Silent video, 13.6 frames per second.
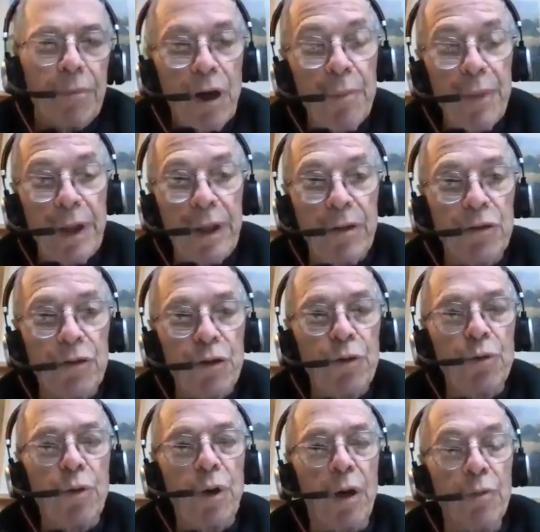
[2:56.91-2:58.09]
come in
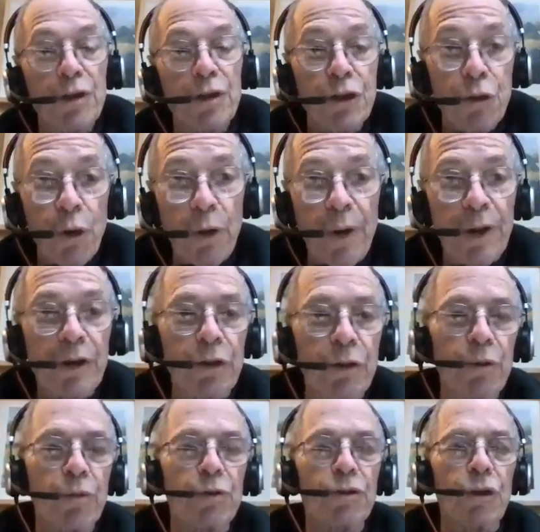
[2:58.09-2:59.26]
to restore it
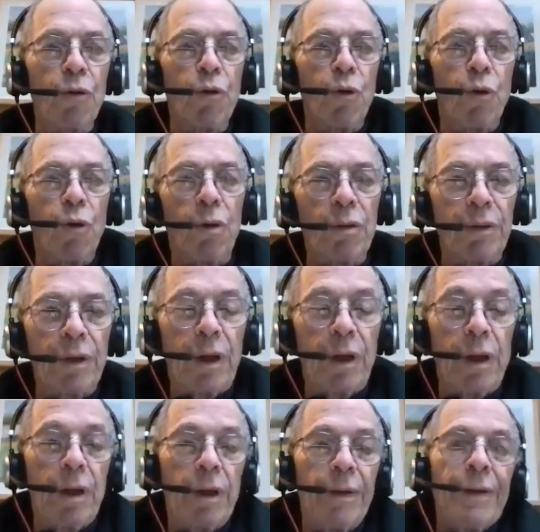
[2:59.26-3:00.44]
to so-called
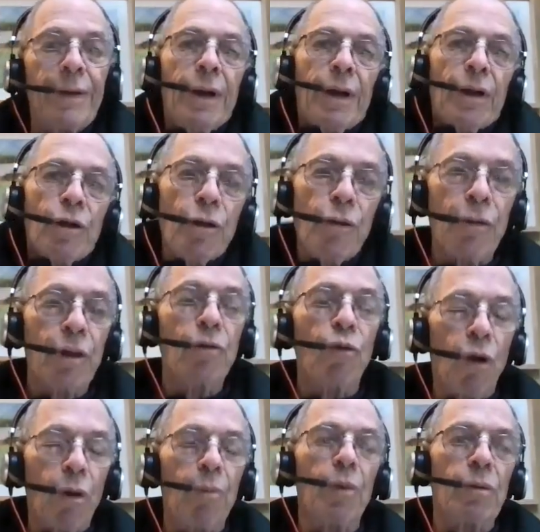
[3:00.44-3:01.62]
the
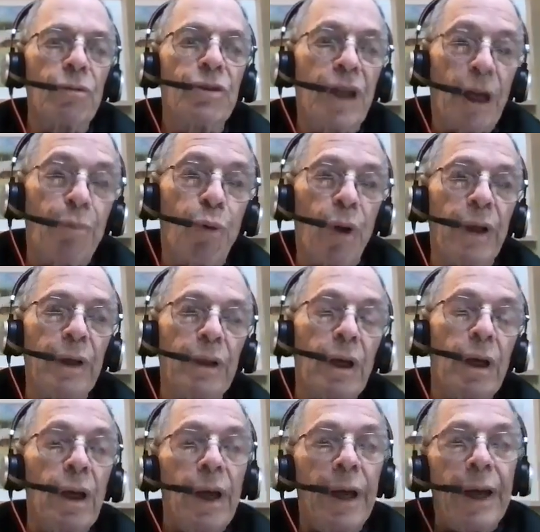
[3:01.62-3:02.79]
normal set point.
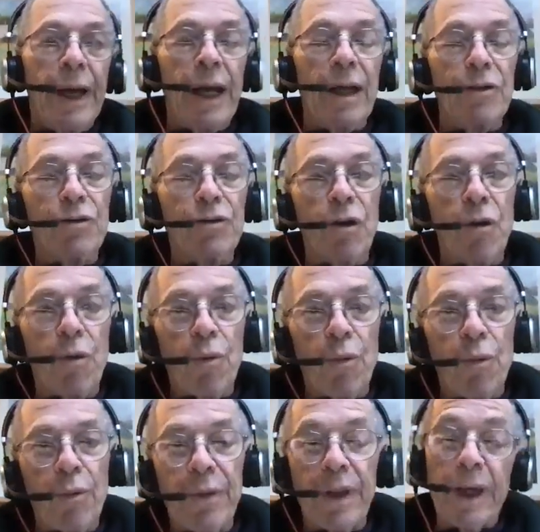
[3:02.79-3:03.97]
And
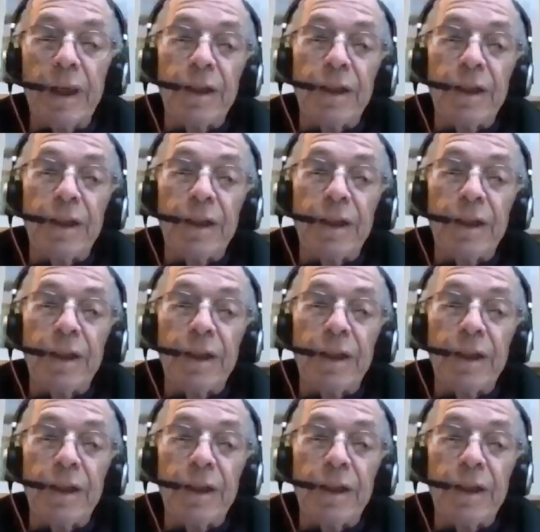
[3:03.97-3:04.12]
so the